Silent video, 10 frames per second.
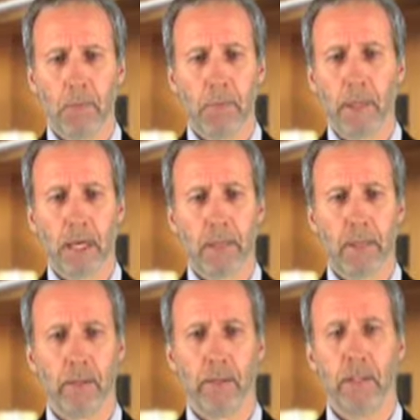
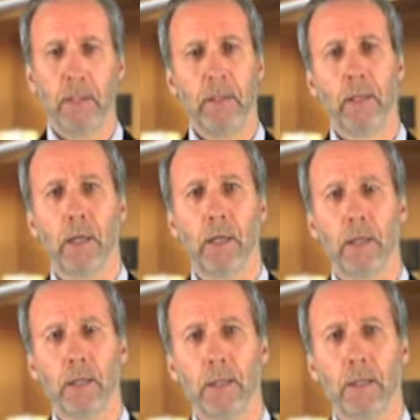But the
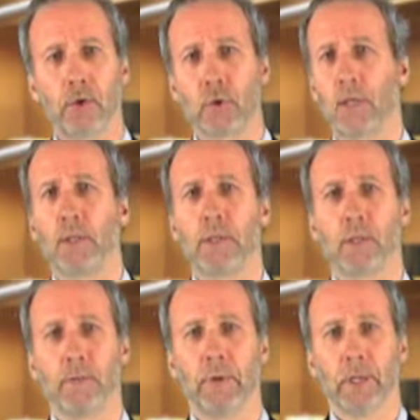
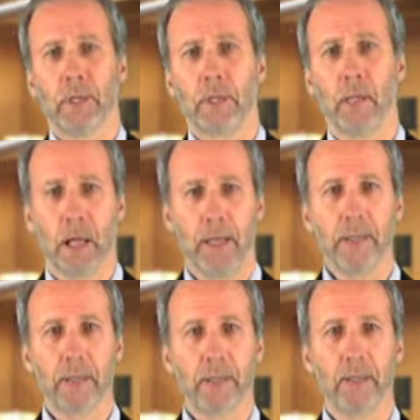instructions of the
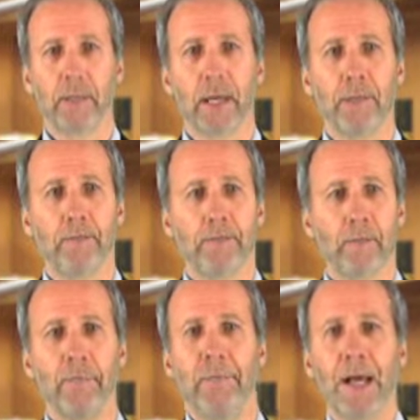client is that
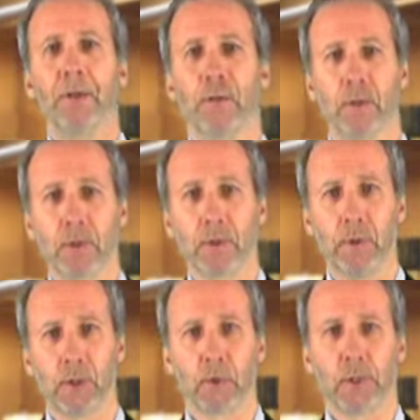they value this
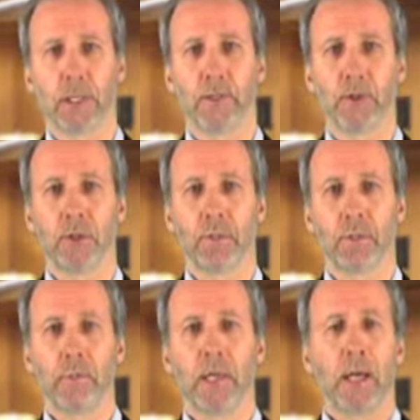commercial
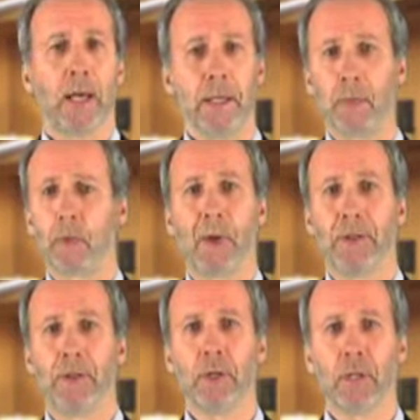relationship and they would
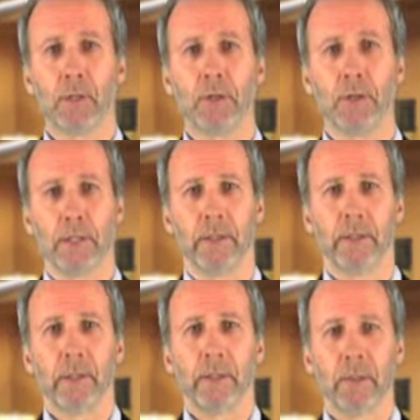rather not lose it.
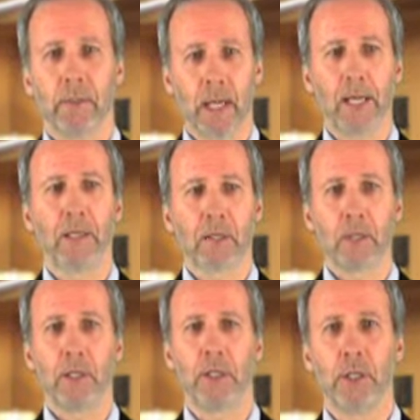They would like it to
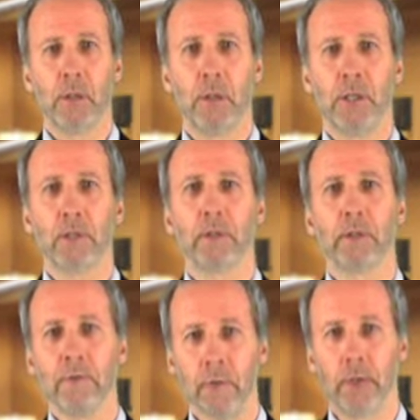continue into
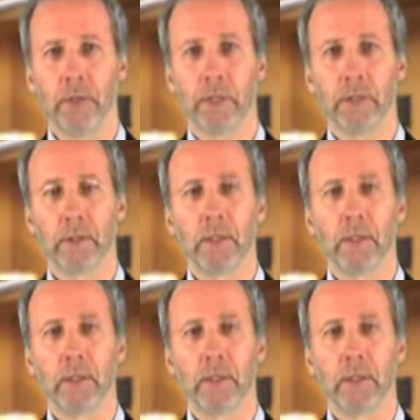the future.